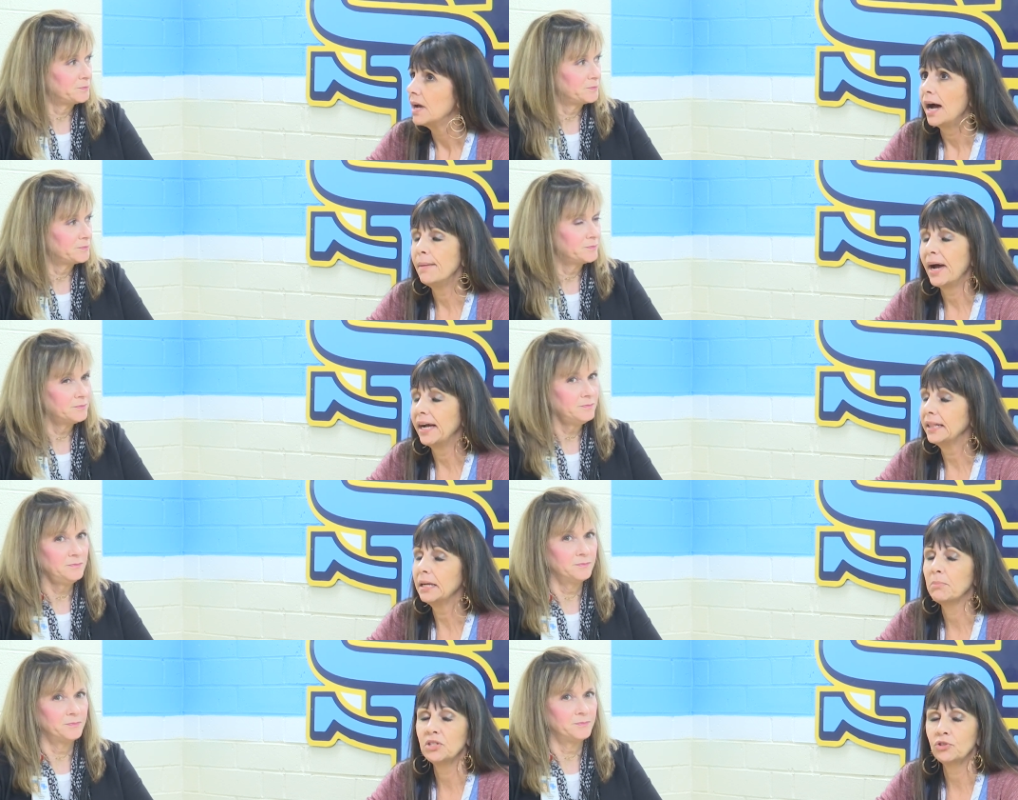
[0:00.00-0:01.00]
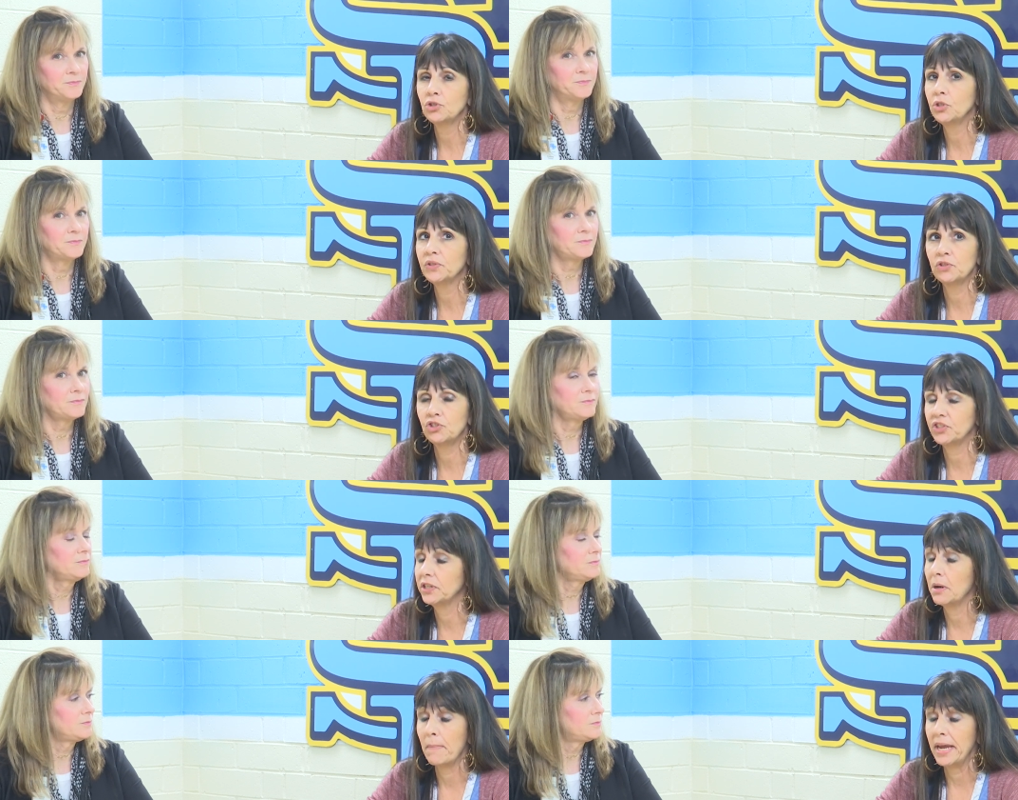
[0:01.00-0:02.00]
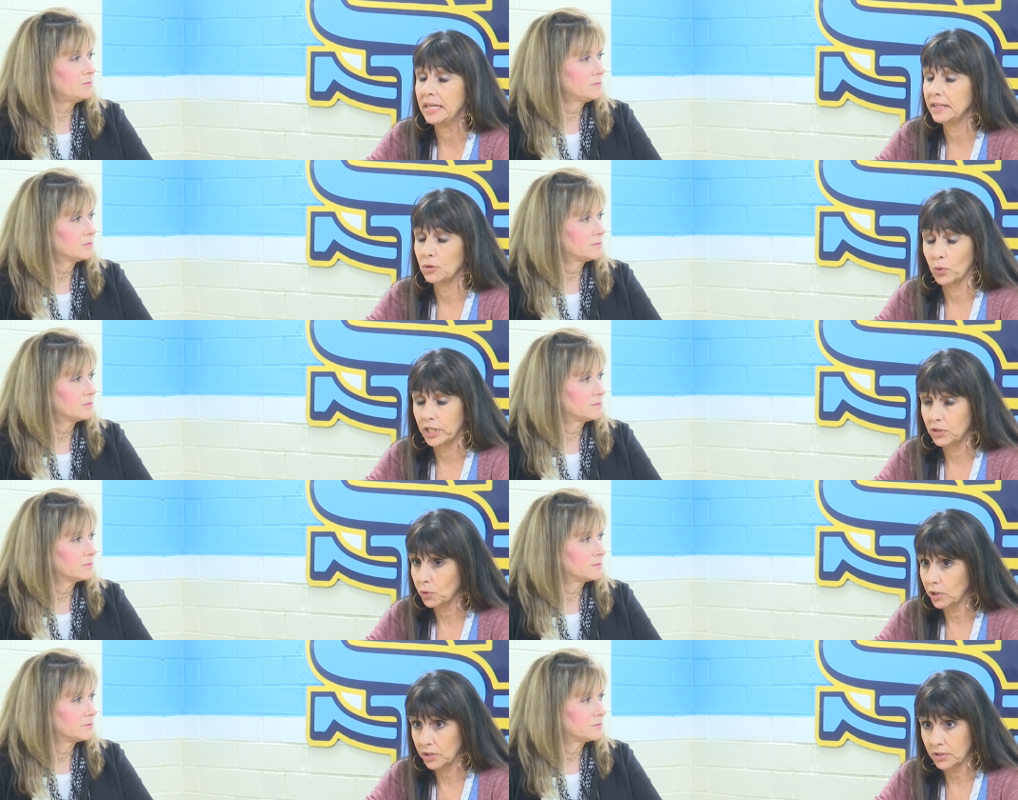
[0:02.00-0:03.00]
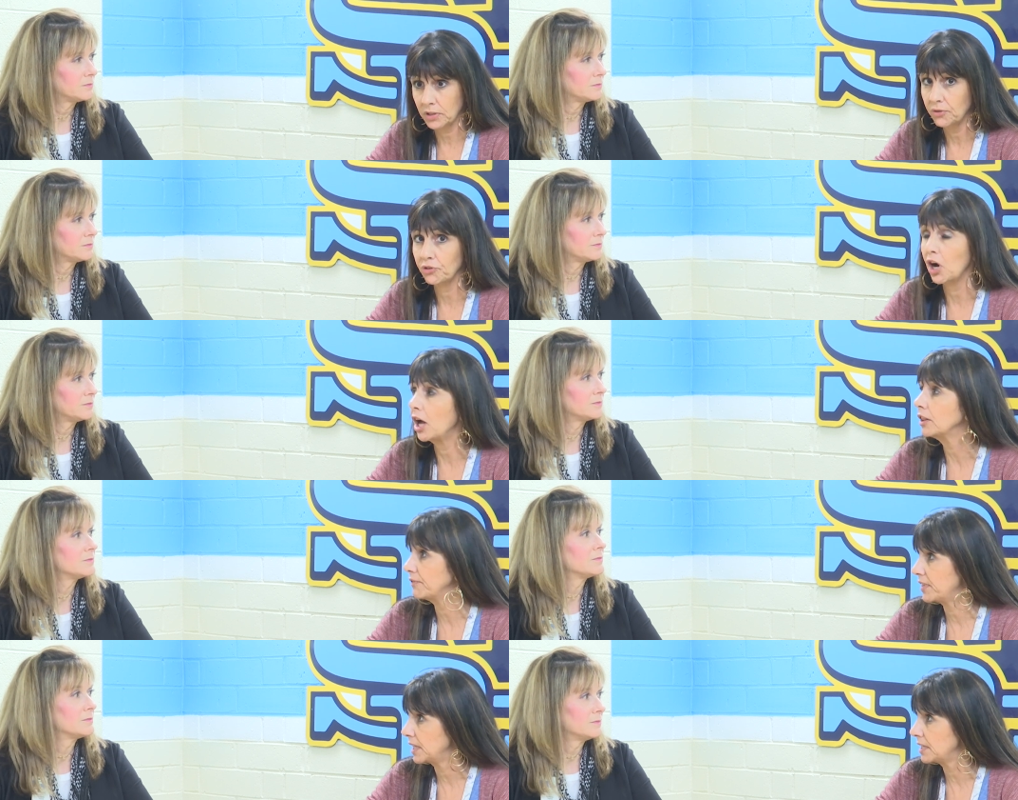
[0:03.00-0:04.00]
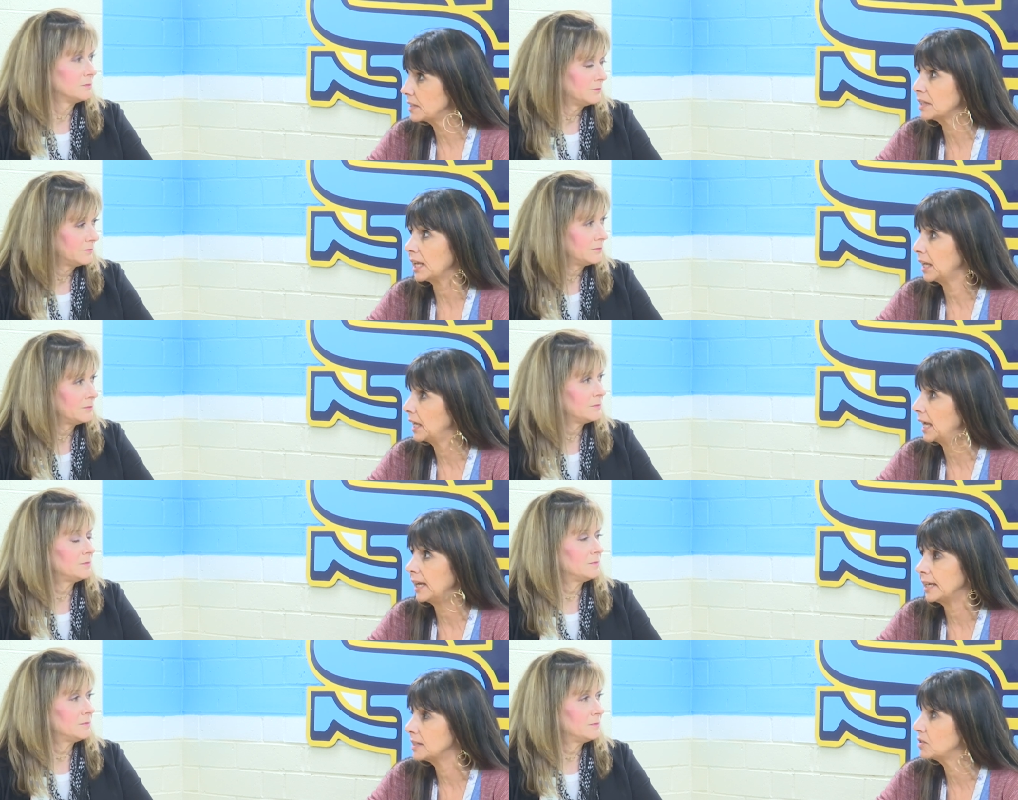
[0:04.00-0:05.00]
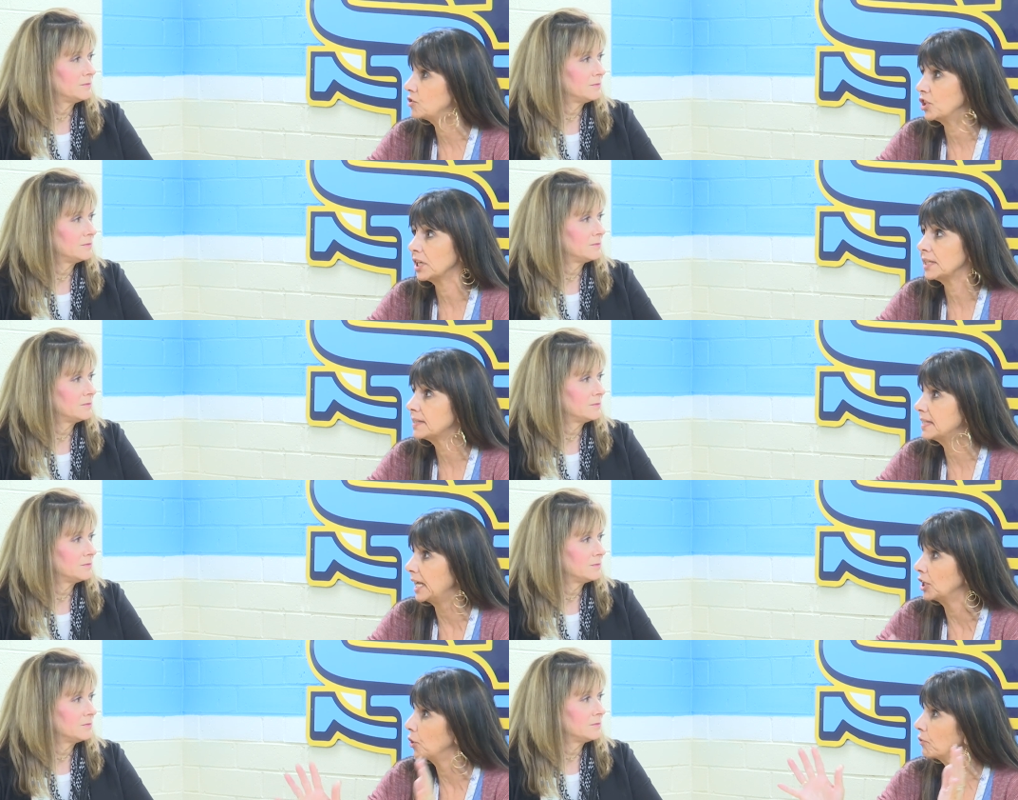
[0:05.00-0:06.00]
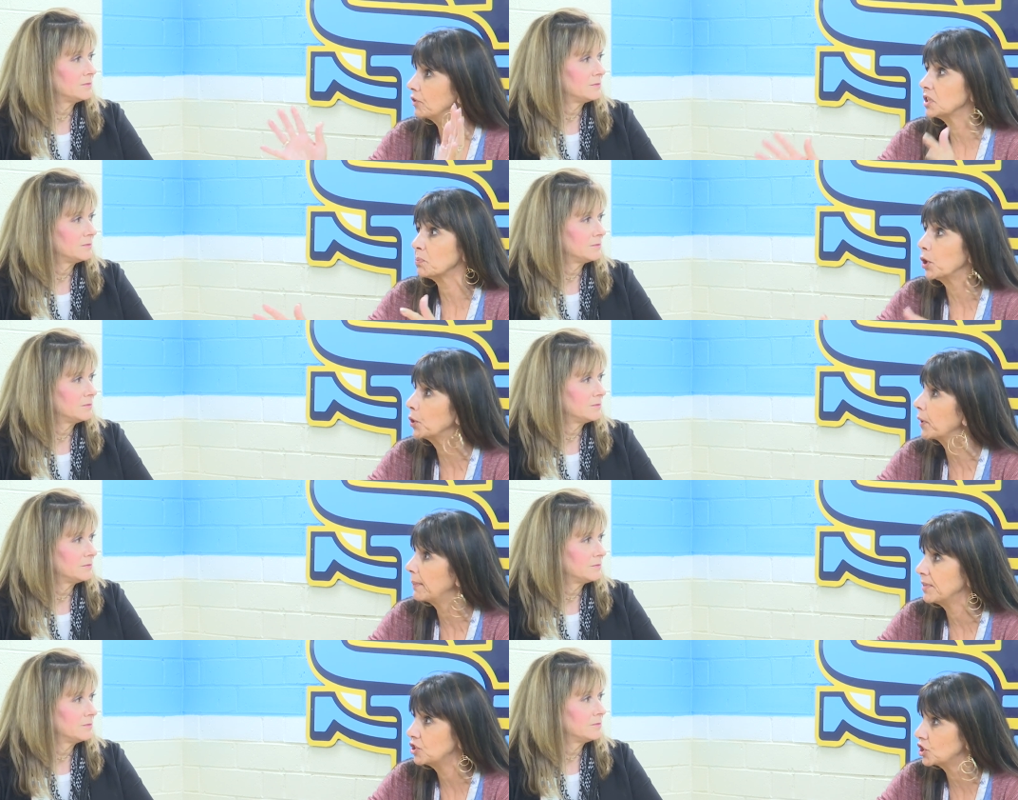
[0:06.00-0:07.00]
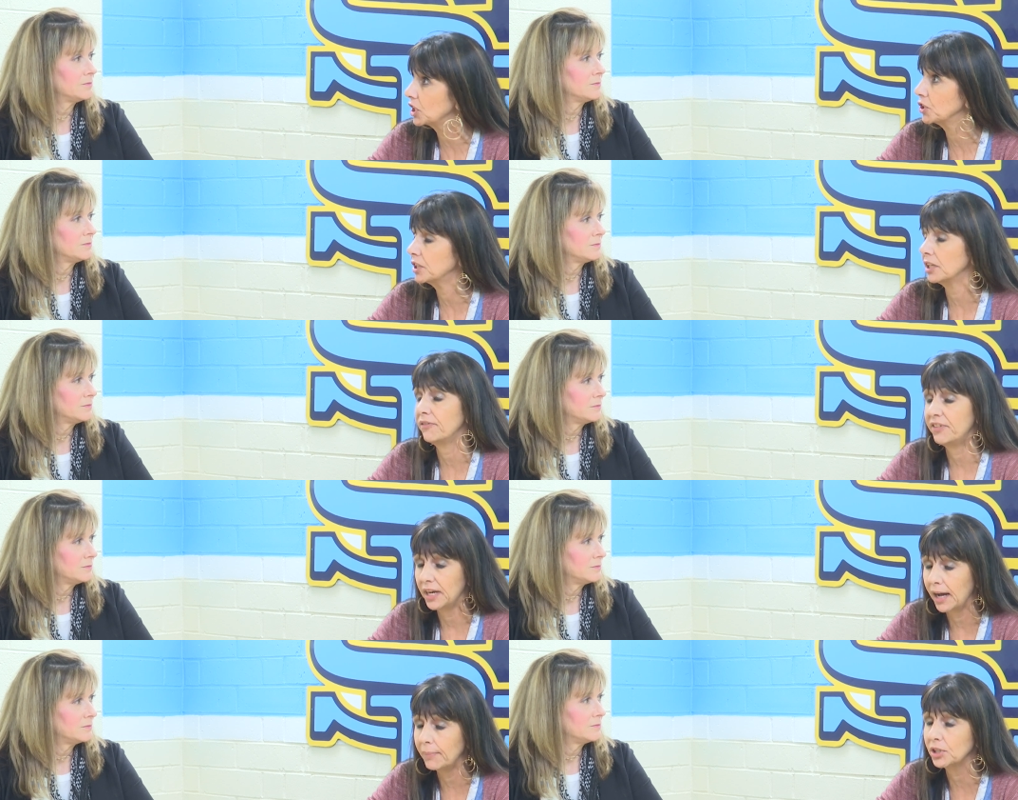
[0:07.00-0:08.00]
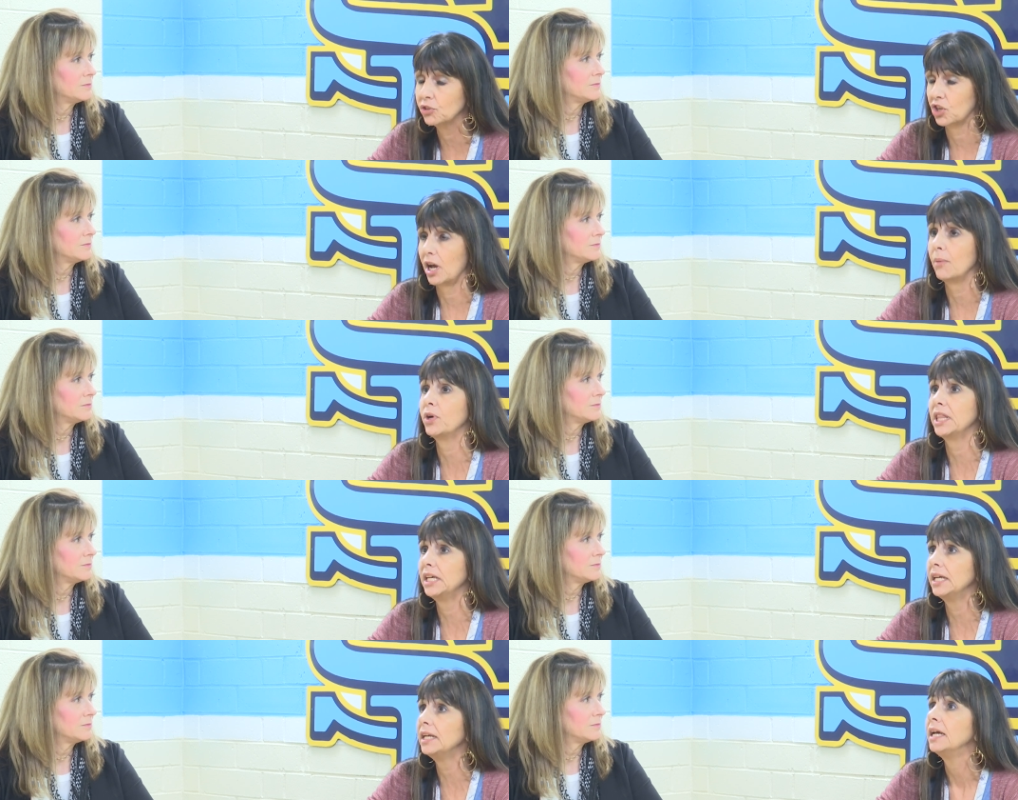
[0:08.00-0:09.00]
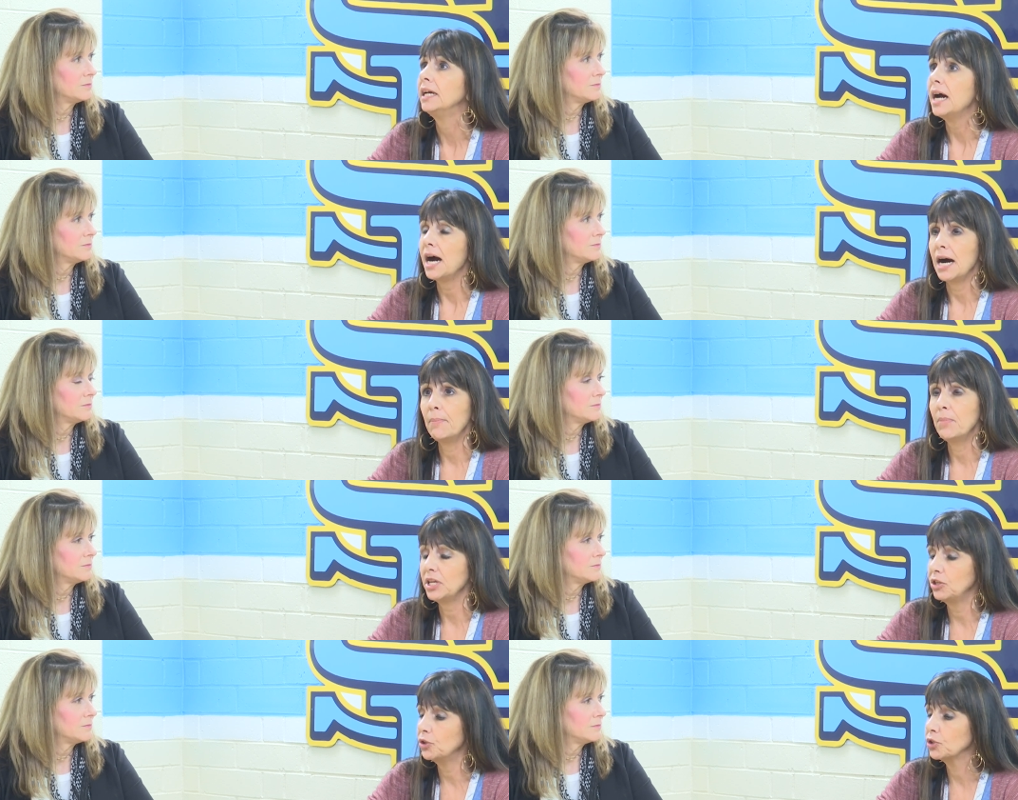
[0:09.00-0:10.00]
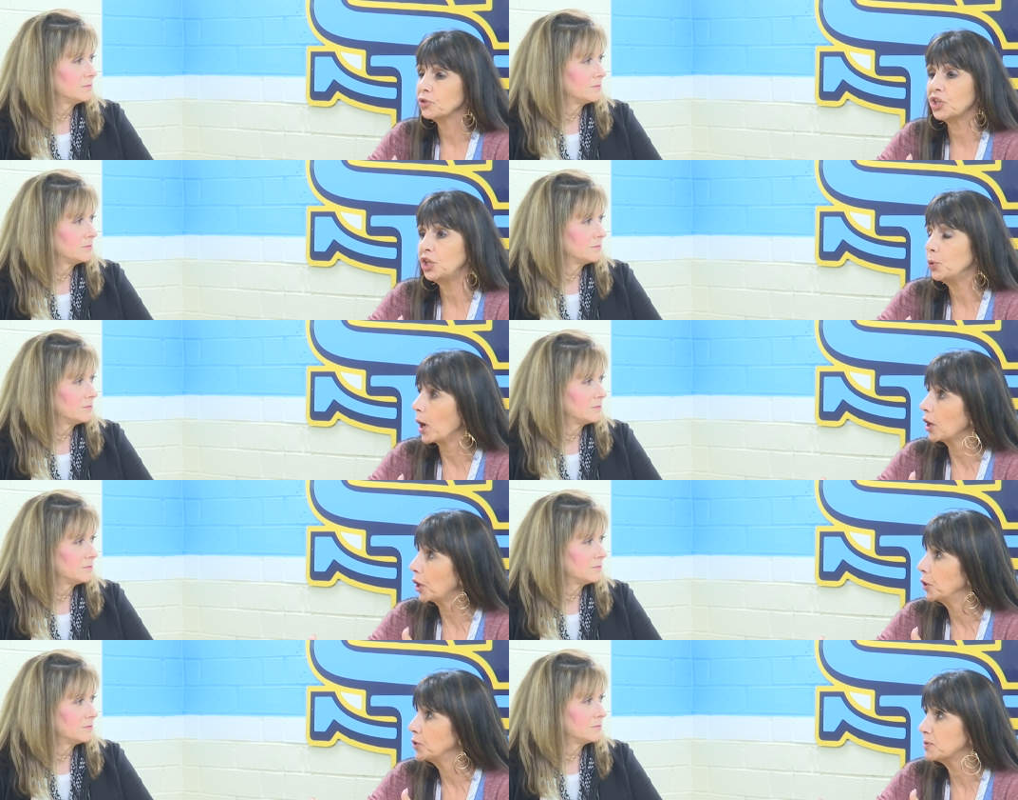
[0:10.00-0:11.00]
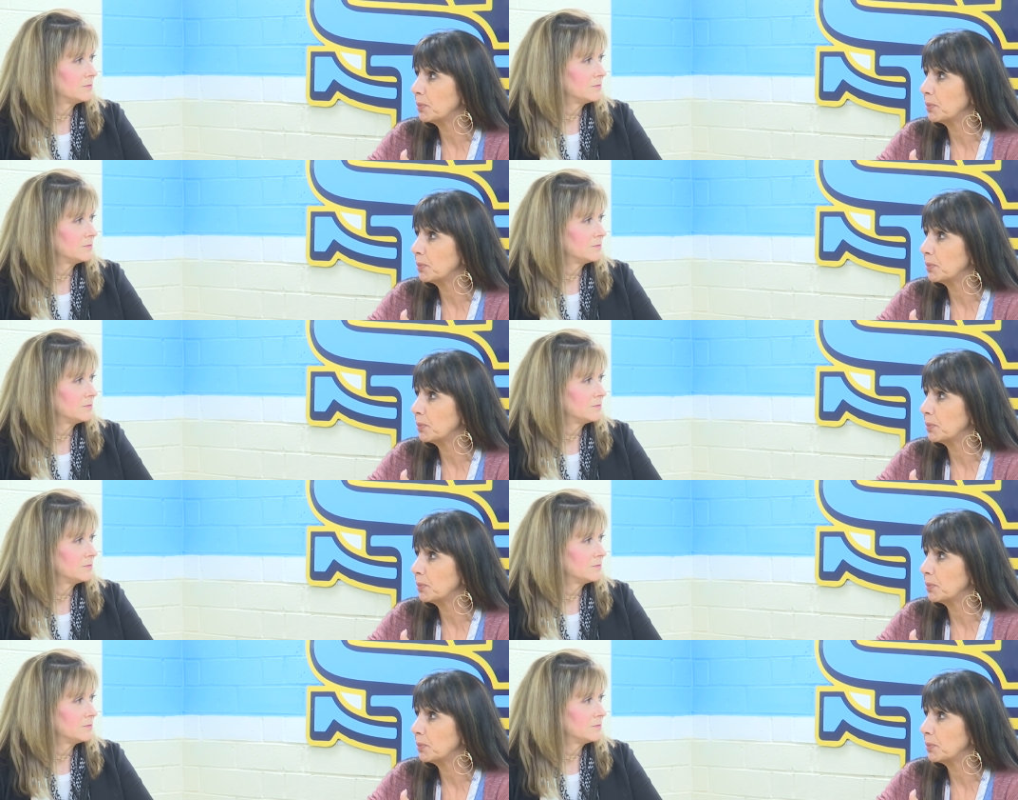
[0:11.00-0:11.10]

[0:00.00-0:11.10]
Speaker 1: Um, I think Mr. Deuce is just an amazing resource for all of this. He has just taken over this program this year and done a phenomenal job with it. Um, you know, there's QR codes